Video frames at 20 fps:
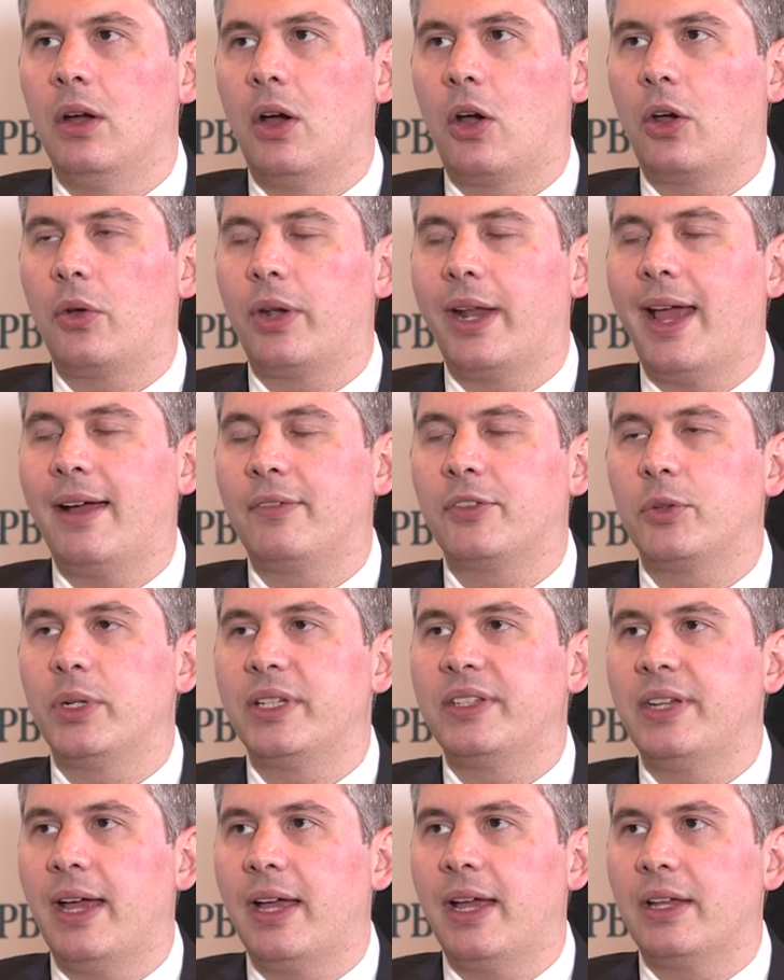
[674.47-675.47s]
are going to have to
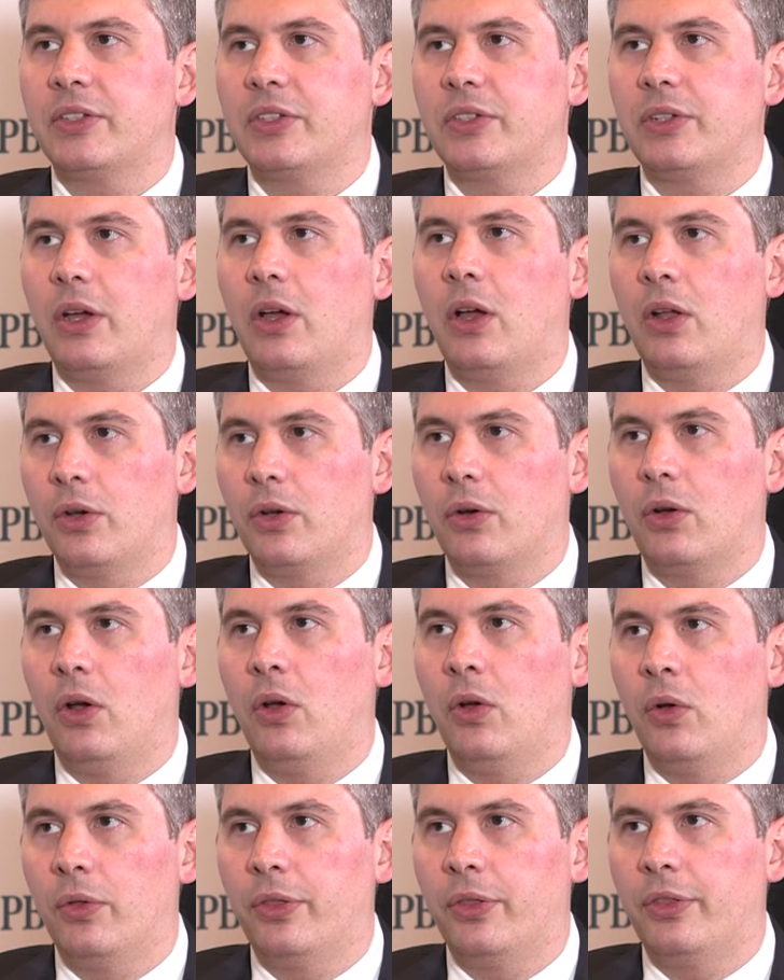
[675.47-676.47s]
attest under
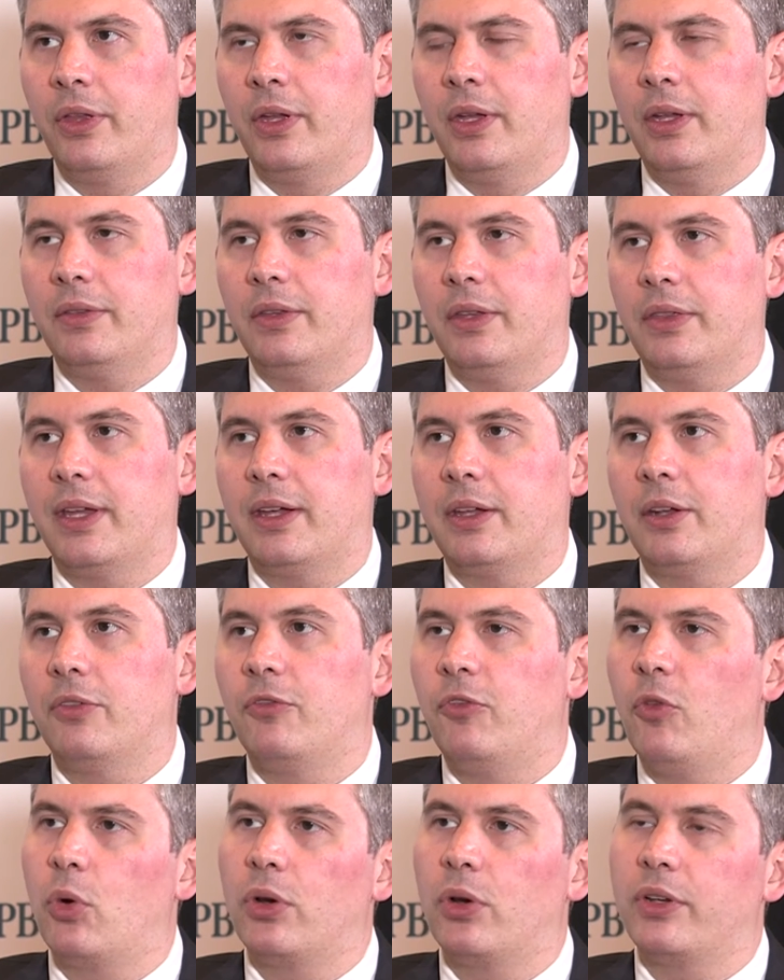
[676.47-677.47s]
oath that they can
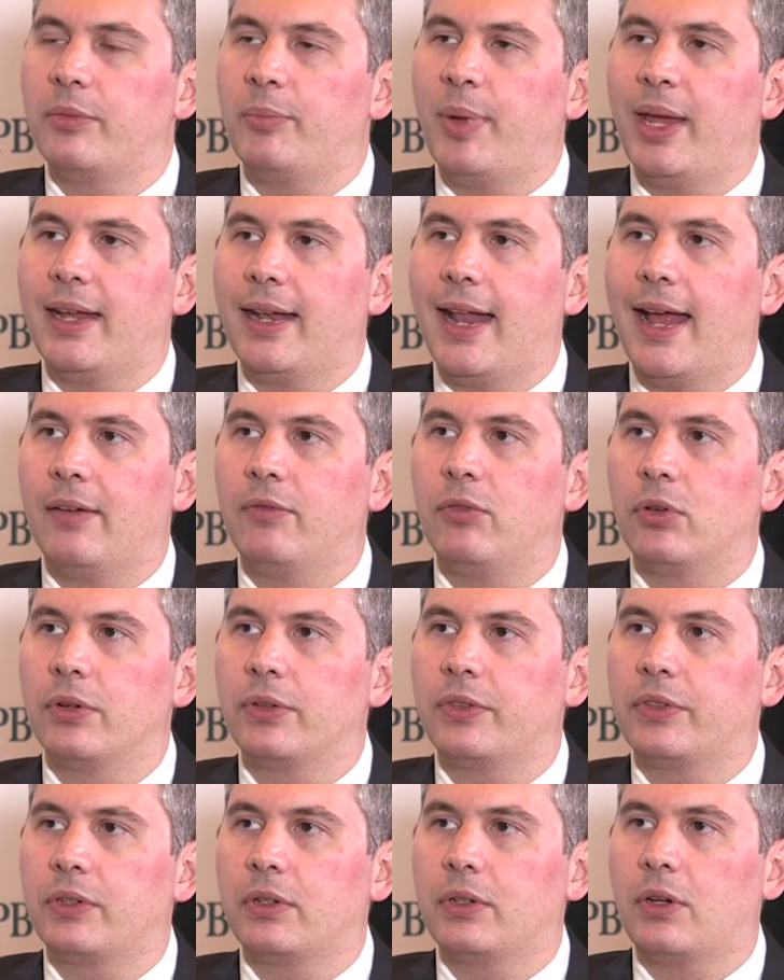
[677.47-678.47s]
afford to pay an
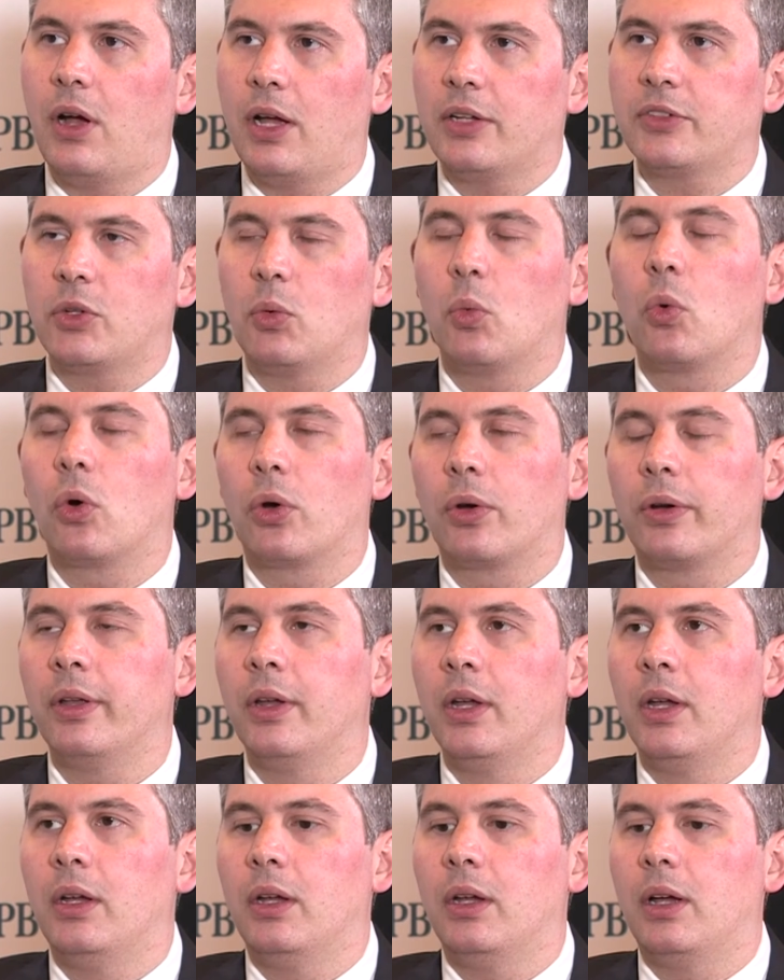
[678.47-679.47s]
adverse cost award
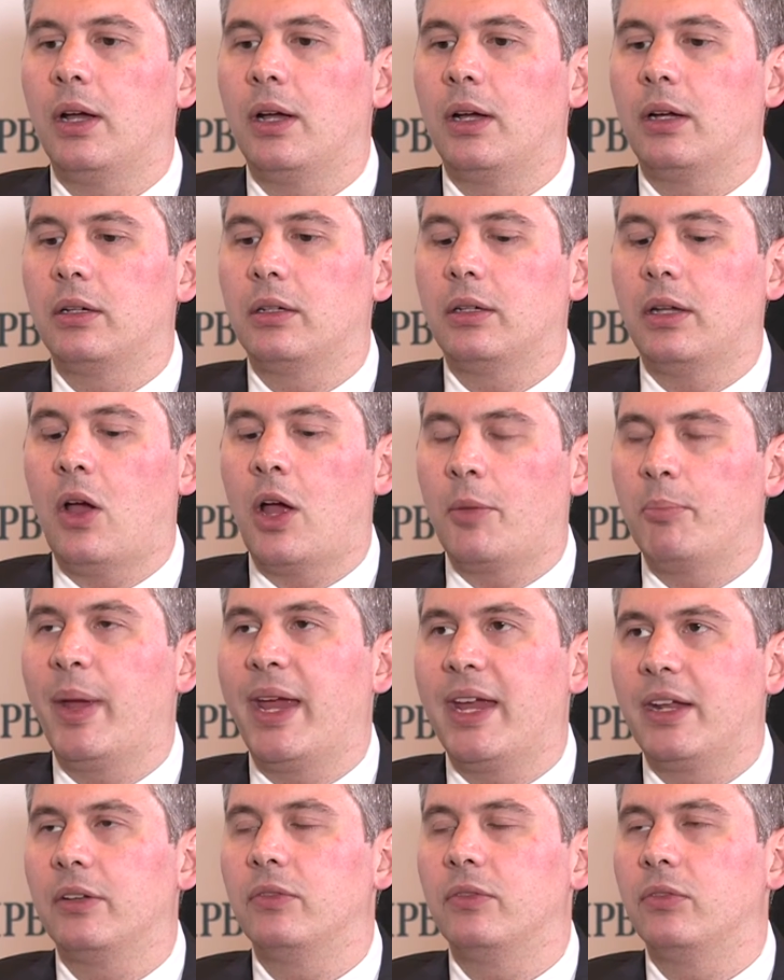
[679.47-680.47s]
on
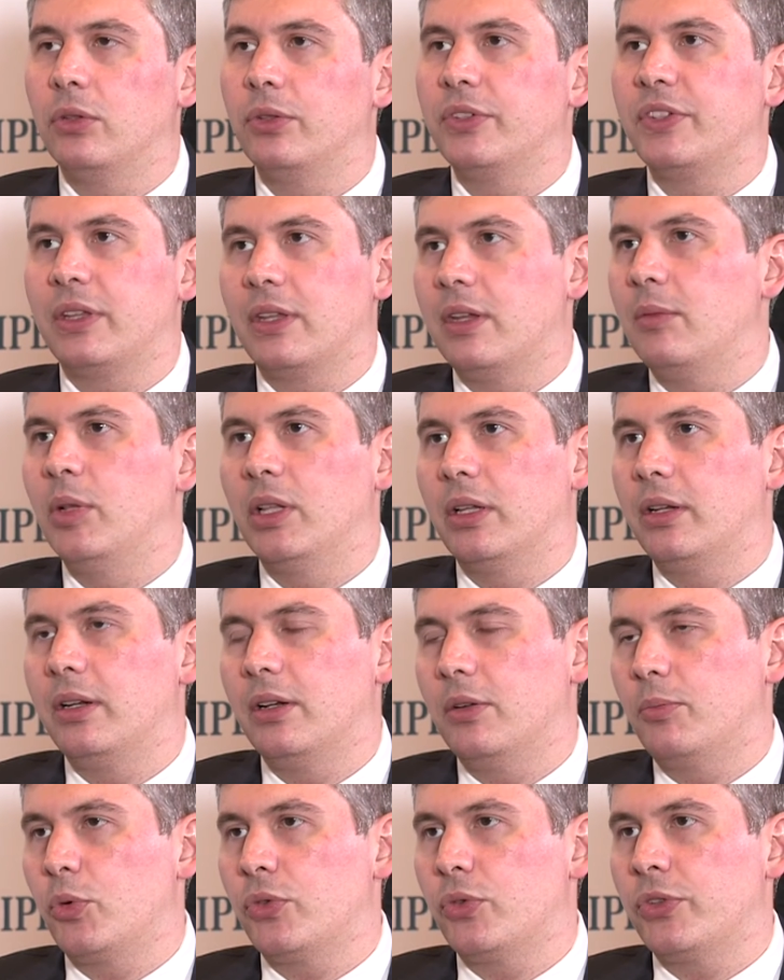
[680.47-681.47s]
pain of losing the
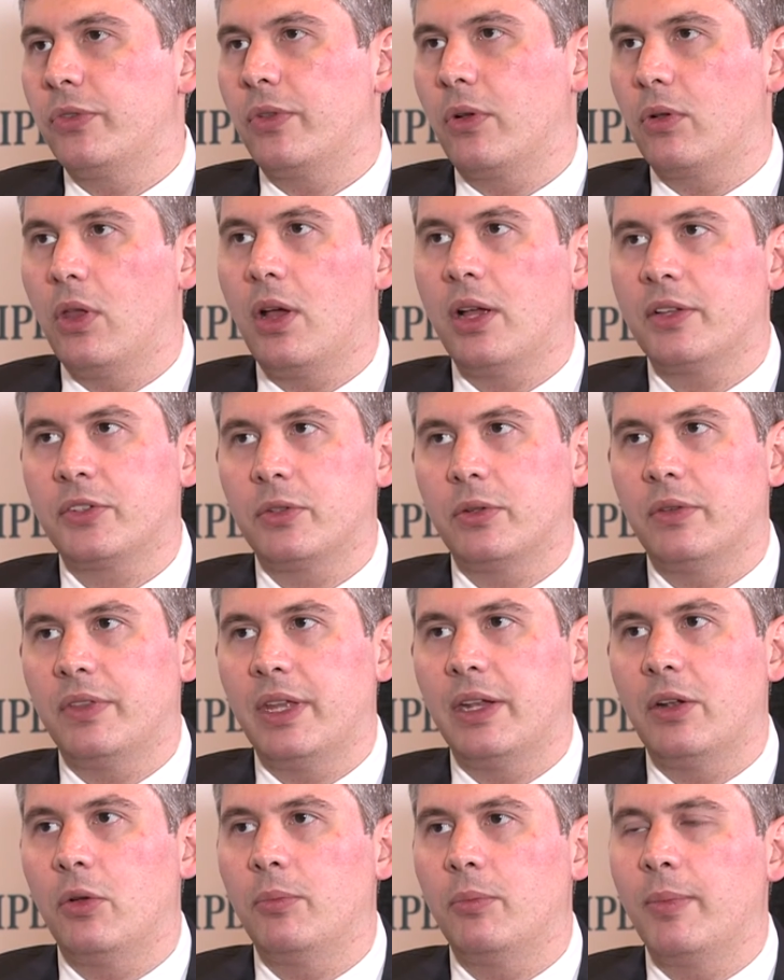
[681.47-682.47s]
ability to pursue their lawsuit if
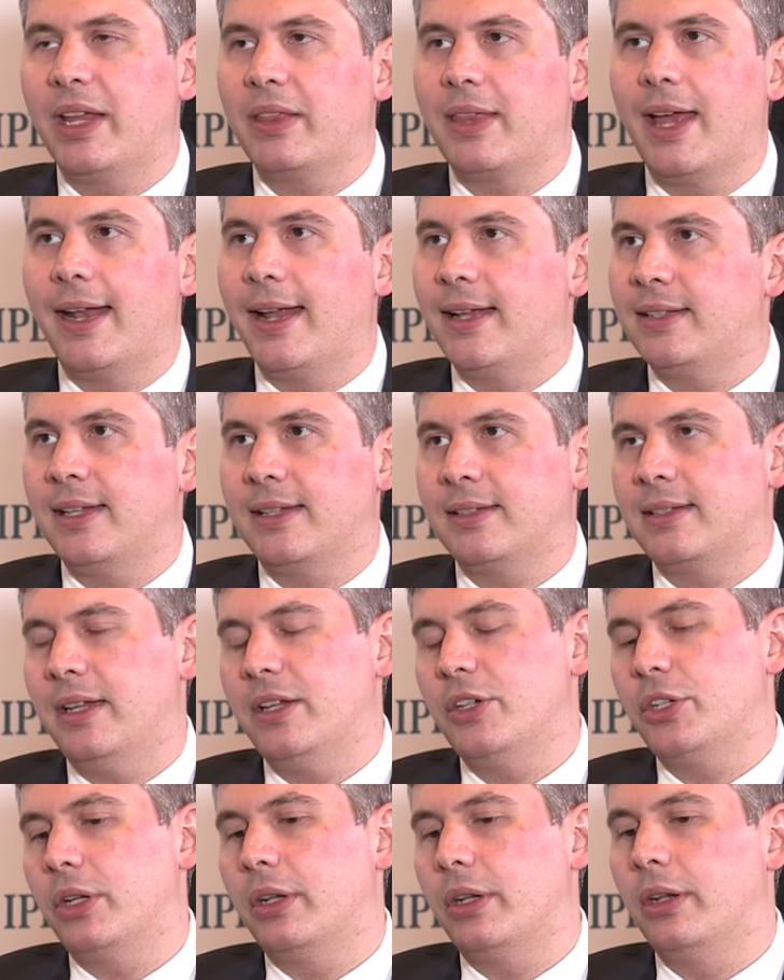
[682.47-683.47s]
they don't make that
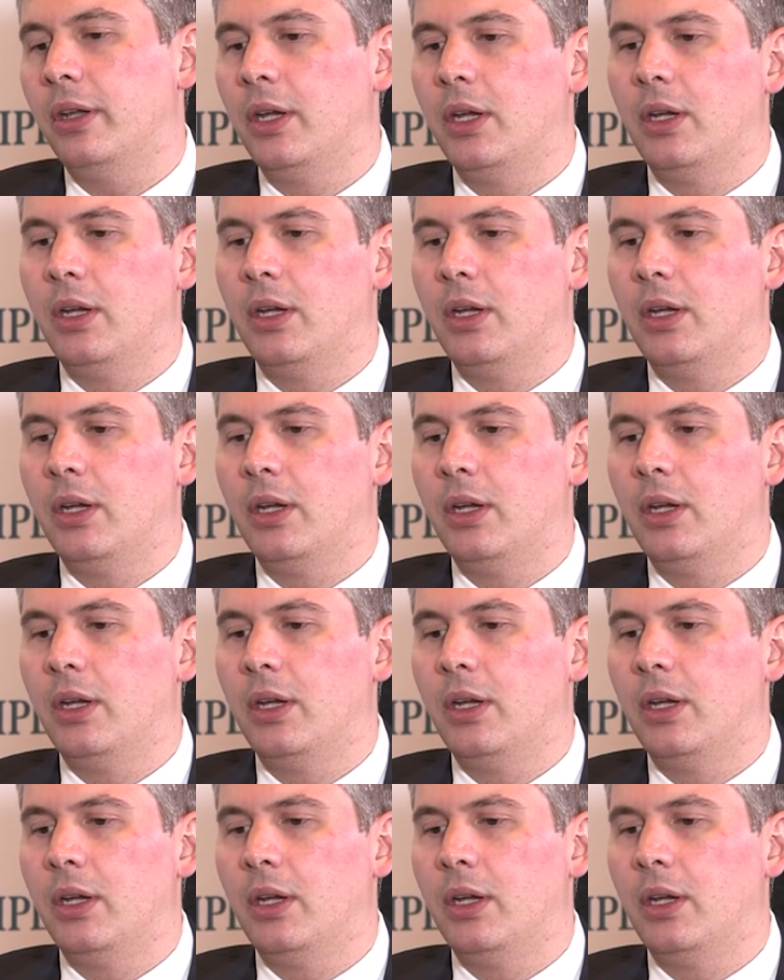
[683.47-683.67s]
attestation.